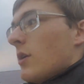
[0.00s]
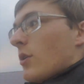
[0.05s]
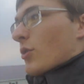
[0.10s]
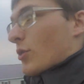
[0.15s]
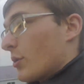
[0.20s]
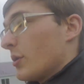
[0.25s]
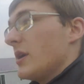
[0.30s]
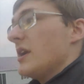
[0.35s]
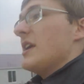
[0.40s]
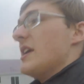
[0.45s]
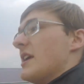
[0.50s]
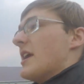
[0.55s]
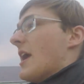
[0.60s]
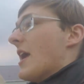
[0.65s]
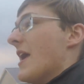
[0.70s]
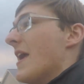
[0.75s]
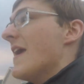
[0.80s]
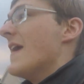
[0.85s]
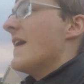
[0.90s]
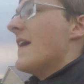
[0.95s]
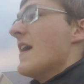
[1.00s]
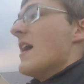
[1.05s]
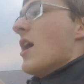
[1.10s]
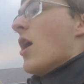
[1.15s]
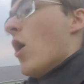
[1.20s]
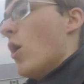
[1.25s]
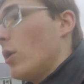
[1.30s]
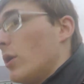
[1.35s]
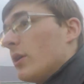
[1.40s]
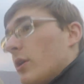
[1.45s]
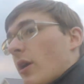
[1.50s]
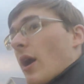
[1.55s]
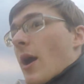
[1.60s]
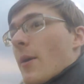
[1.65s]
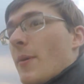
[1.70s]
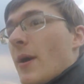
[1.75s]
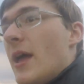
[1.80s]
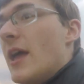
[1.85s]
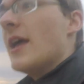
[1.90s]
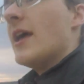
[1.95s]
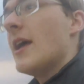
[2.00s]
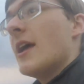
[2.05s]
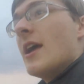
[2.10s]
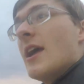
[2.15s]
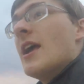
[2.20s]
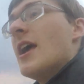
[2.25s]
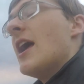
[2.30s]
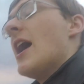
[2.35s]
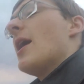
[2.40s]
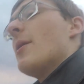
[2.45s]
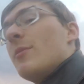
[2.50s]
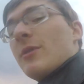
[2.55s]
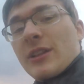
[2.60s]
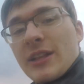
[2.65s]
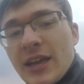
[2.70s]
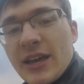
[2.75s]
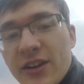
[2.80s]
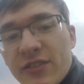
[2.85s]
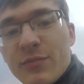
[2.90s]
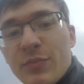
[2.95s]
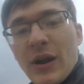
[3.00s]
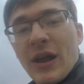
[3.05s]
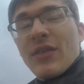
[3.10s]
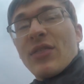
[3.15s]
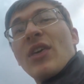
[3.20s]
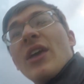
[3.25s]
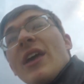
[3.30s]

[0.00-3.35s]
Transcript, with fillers: Three. Holy crap, I'm really out of breath.